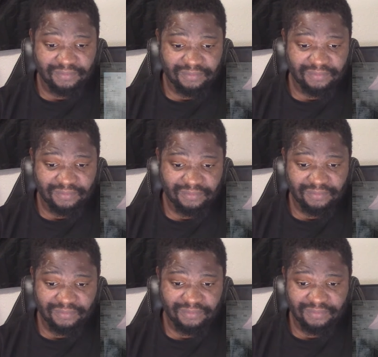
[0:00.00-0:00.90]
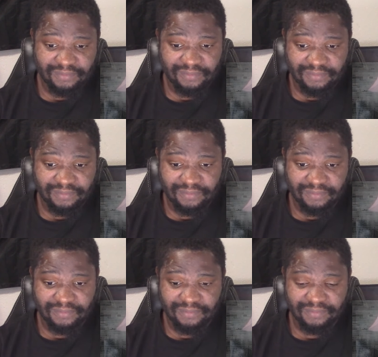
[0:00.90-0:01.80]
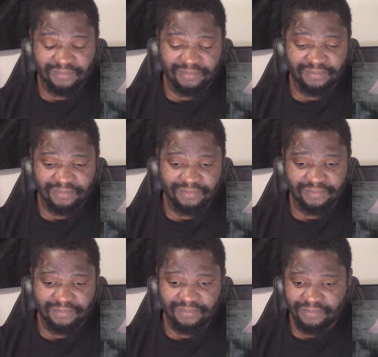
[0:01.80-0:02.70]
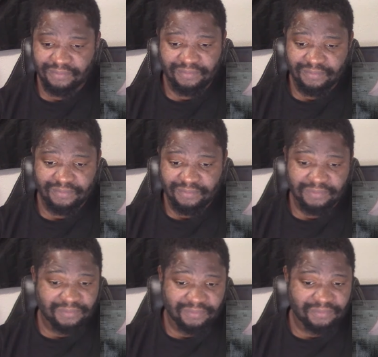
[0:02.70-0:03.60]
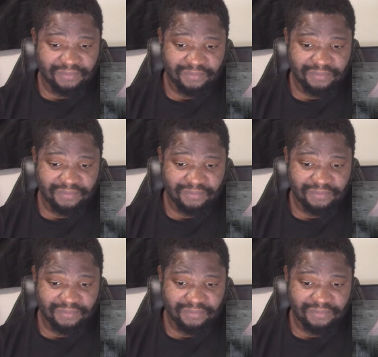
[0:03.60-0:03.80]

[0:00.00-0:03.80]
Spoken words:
(no one is talking)